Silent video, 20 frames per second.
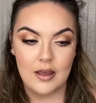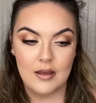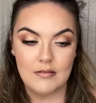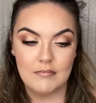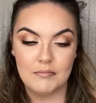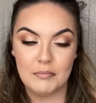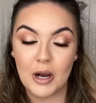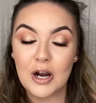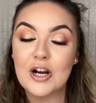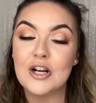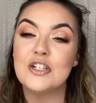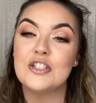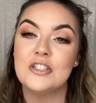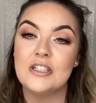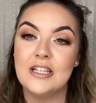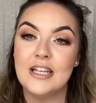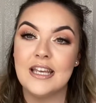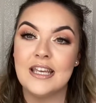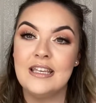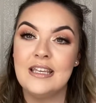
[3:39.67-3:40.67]

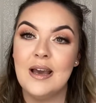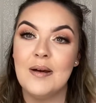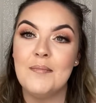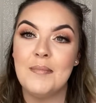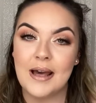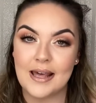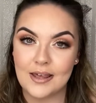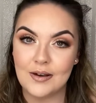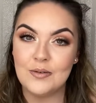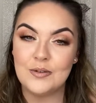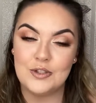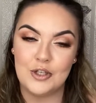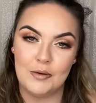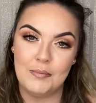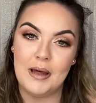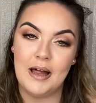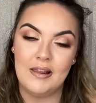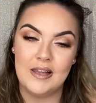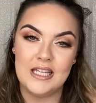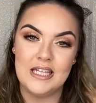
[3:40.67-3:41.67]
personally, my go-to
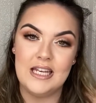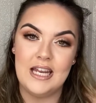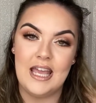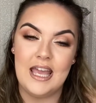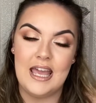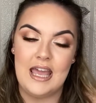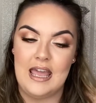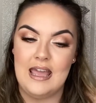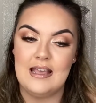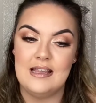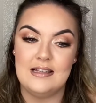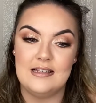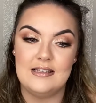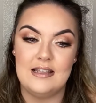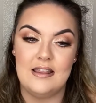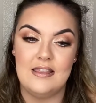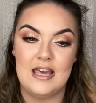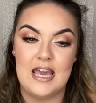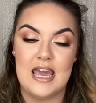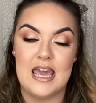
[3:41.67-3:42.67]
palette is
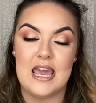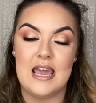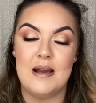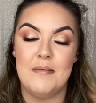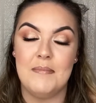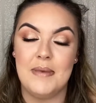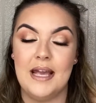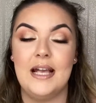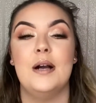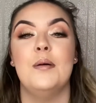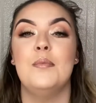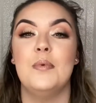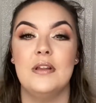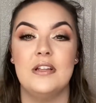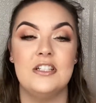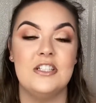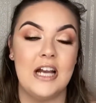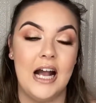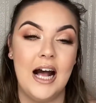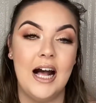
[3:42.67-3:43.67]
the Makeup
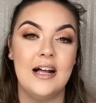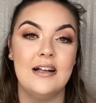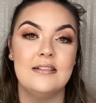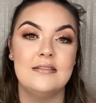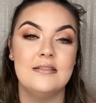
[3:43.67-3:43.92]
with Ja